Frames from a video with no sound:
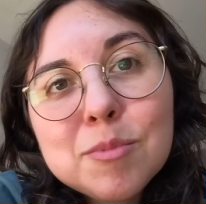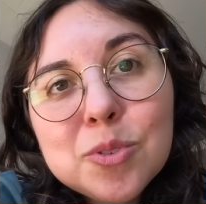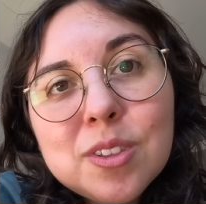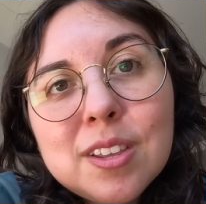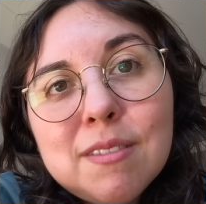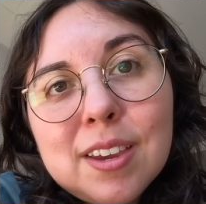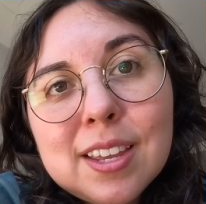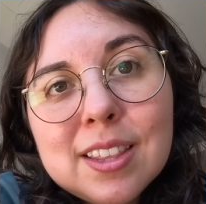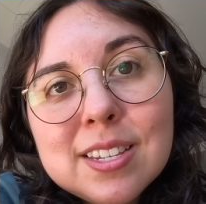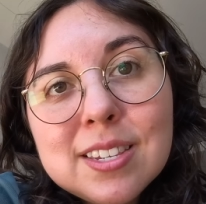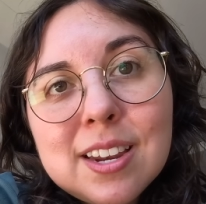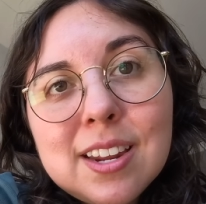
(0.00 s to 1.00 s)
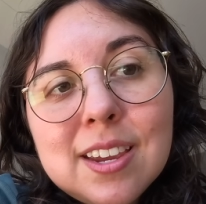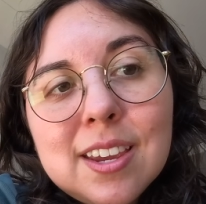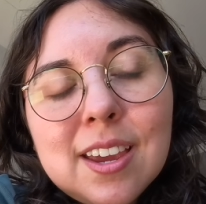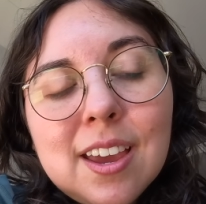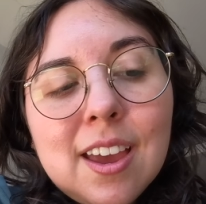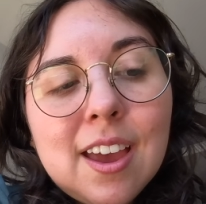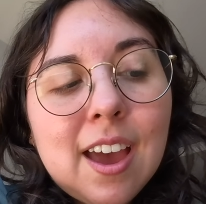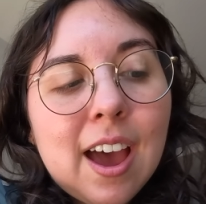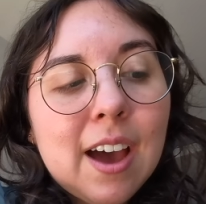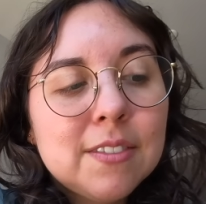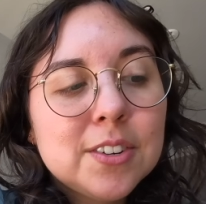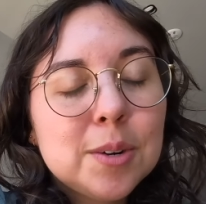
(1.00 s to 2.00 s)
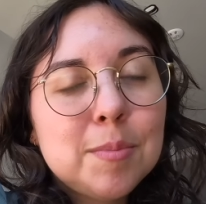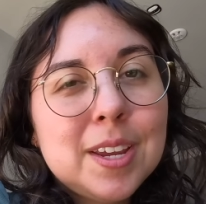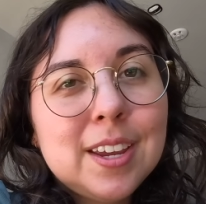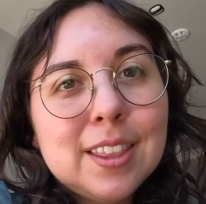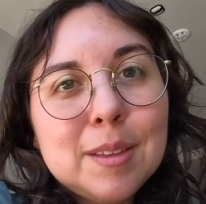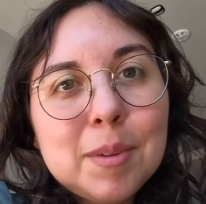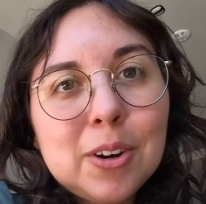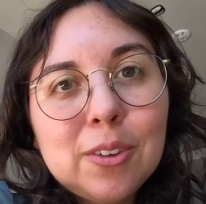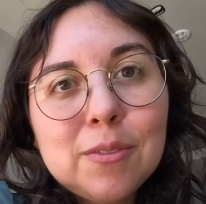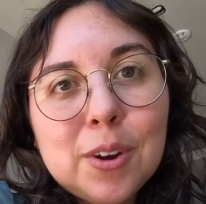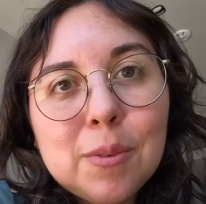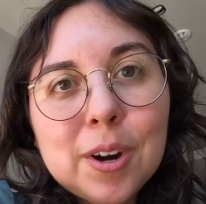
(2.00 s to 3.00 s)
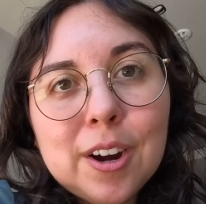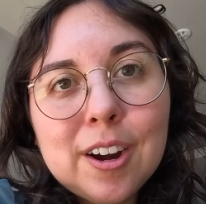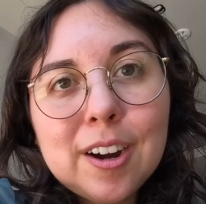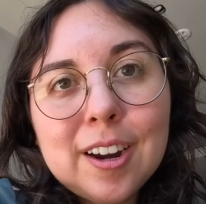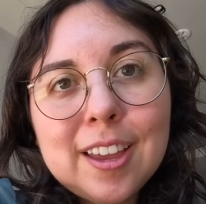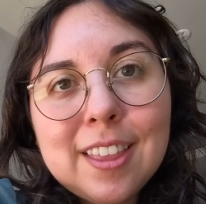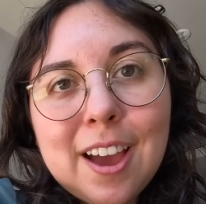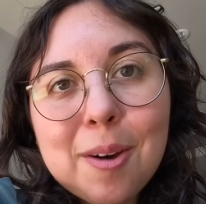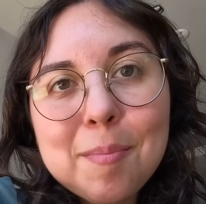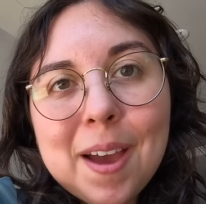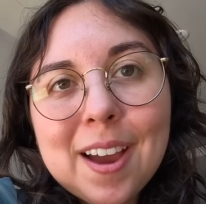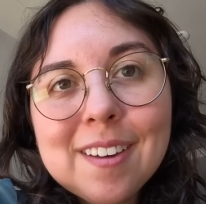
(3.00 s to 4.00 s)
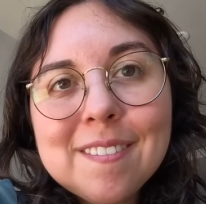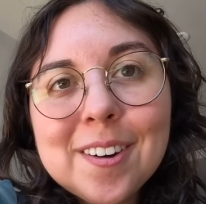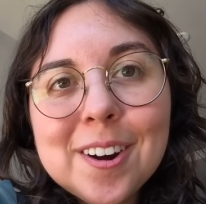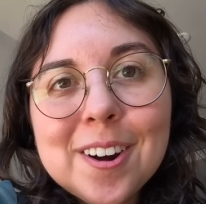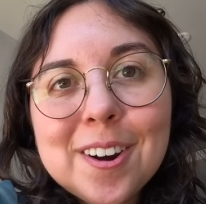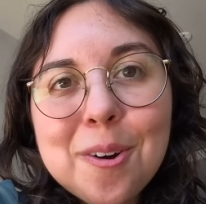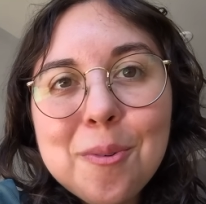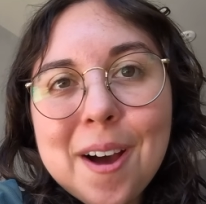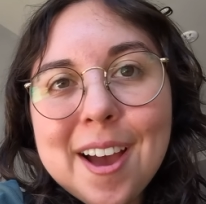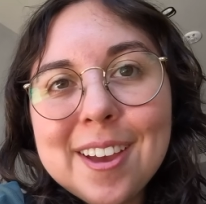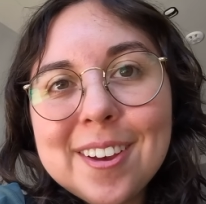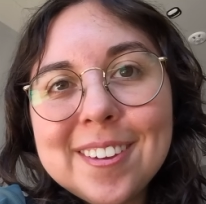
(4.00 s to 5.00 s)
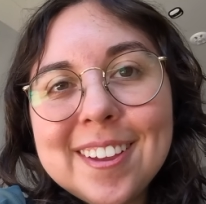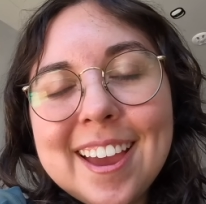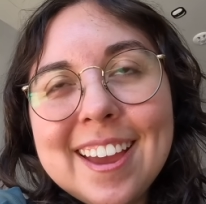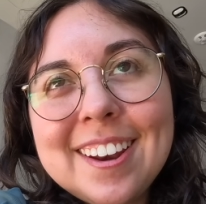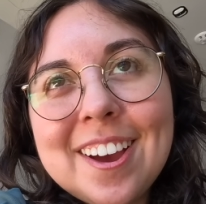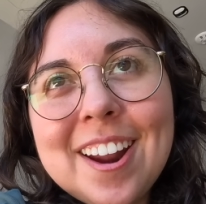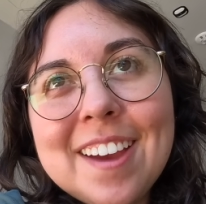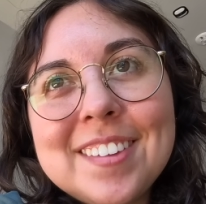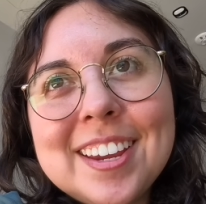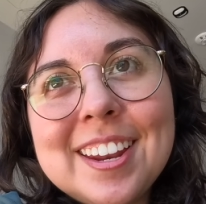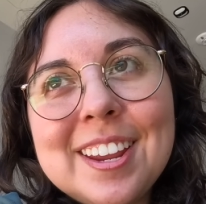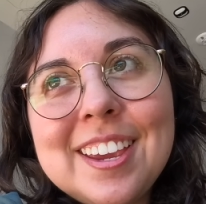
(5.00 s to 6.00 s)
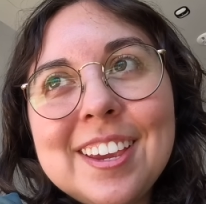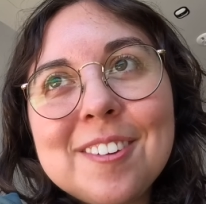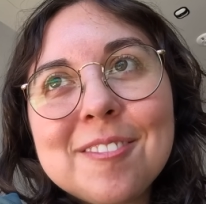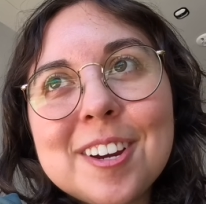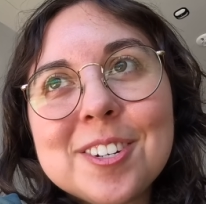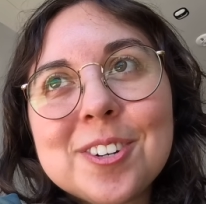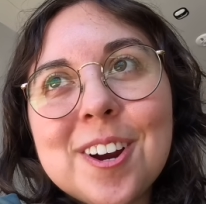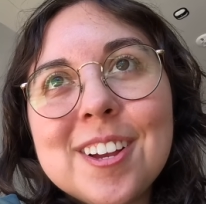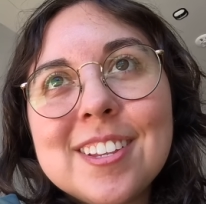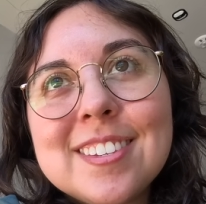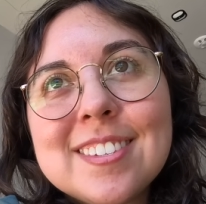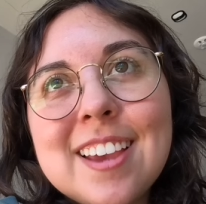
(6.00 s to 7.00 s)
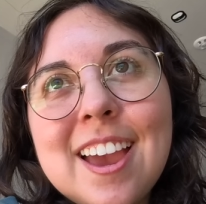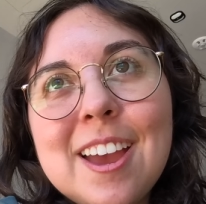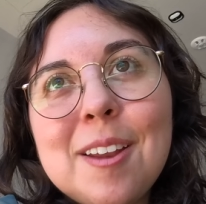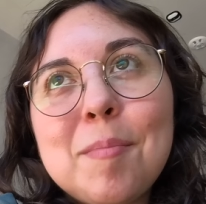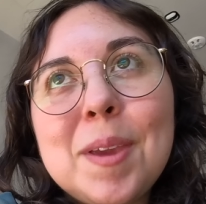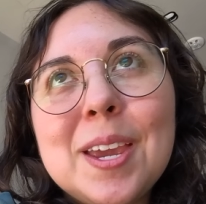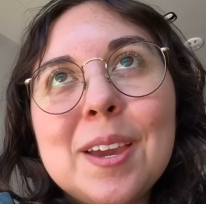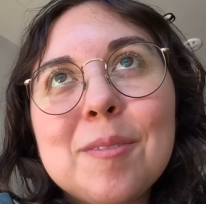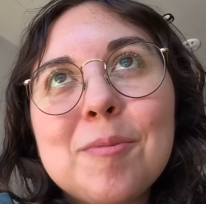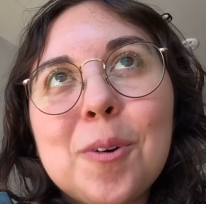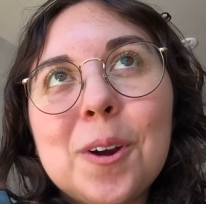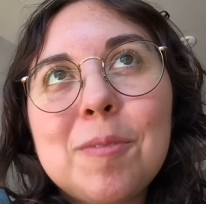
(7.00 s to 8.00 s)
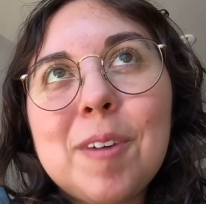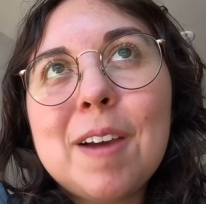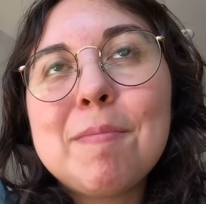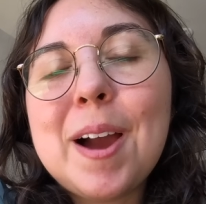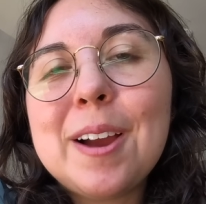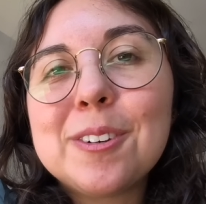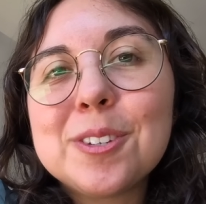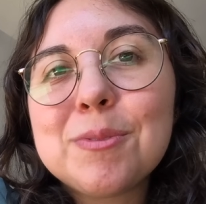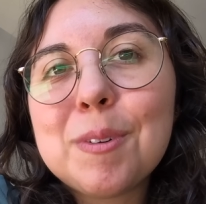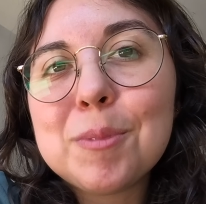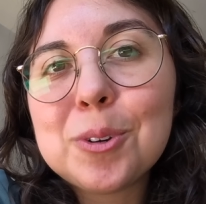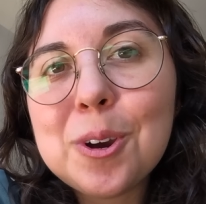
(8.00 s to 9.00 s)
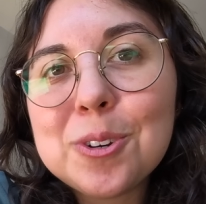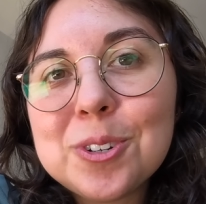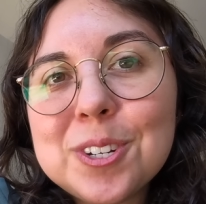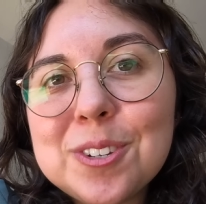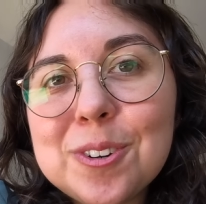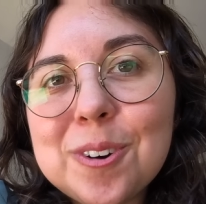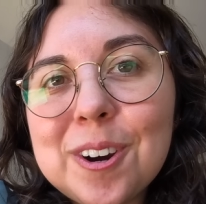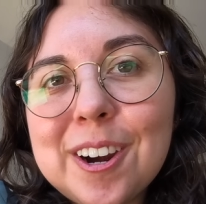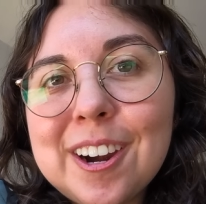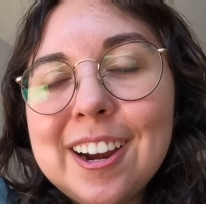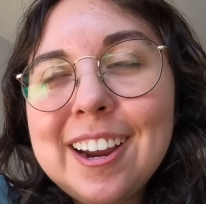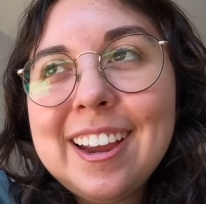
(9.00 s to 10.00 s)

comes with living in the city after being in the middle of nowhere in the outback for a while and not having any restaurants and being 45 miles from the grocery store.